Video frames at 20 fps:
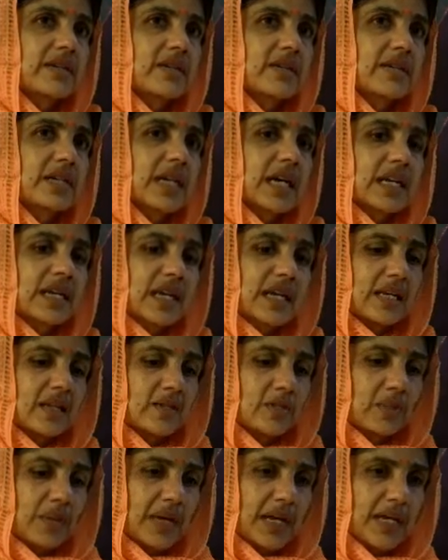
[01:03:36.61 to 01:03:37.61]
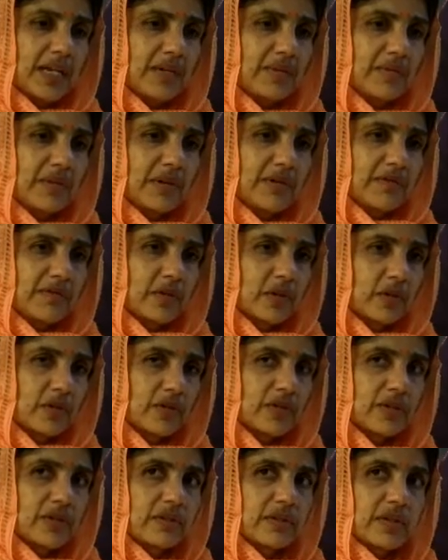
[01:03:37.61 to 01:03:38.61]
on unexplainable
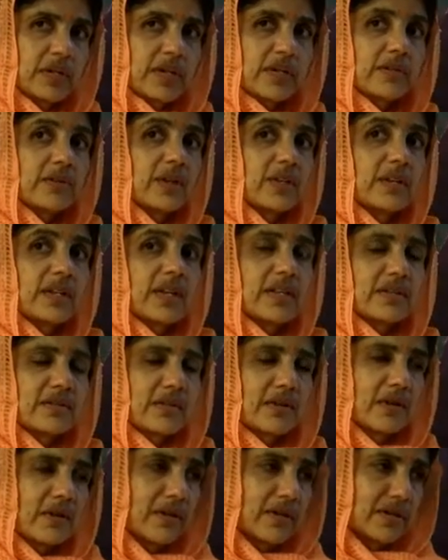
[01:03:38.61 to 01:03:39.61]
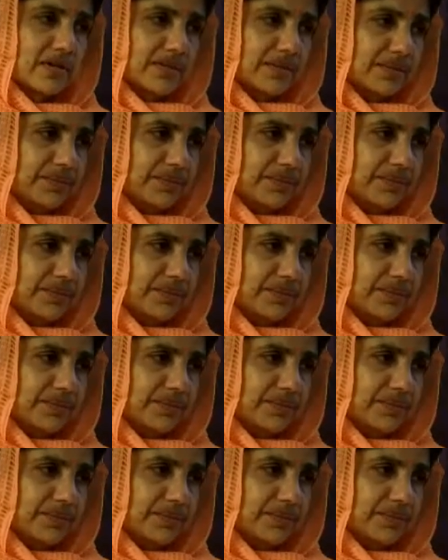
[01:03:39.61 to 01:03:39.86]
forces such as God,